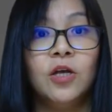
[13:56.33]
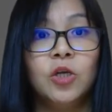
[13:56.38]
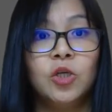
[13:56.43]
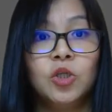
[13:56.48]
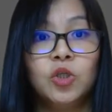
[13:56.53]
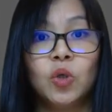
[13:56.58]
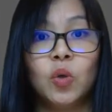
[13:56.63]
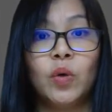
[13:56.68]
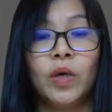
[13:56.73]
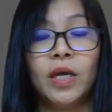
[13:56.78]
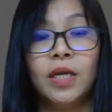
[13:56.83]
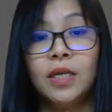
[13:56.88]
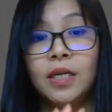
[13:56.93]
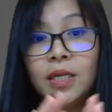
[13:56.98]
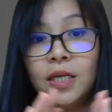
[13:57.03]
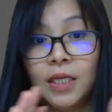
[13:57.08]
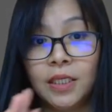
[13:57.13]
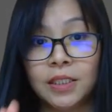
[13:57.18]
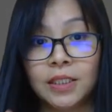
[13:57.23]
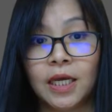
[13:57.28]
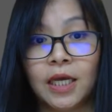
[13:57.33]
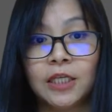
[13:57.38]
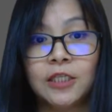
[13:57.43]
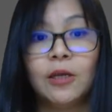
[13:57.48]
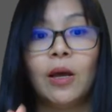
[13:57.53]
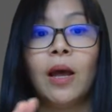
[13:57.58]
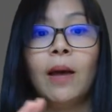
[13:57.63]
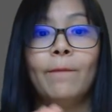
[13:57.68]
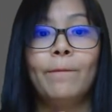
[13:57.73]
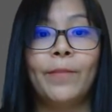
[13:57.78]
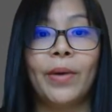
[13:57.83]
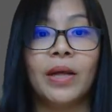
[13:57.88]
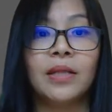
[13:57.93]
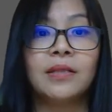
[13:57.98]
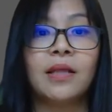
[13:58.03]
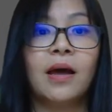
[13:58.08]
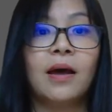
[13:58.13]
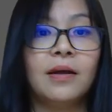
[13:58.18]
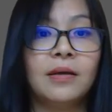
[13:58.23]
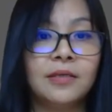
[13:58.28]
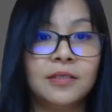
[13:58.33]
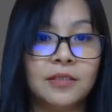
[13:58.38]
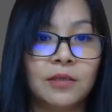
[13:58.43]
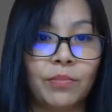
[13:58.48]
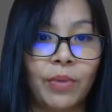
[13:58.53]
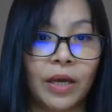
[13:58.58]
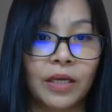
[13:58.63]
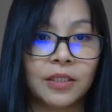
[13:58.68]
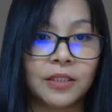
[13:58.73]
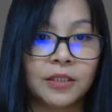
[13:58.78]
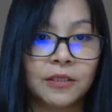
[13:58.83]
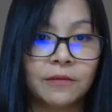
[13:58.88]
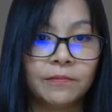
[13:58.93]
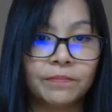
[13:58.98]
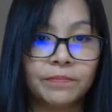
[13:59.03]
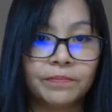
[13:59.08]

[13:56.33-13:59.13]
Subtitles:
So in this case, beta is the best.